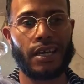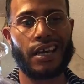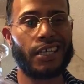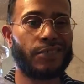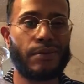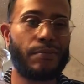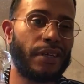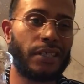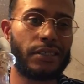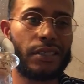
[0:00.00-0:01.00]
I asked my
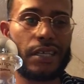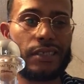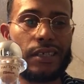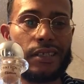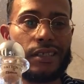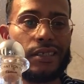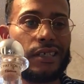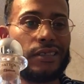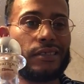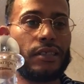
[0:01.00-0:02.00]
man's that the other
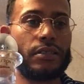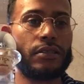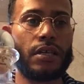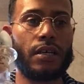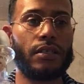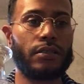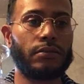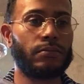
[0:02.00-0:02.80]
day. He was like, nah, nah,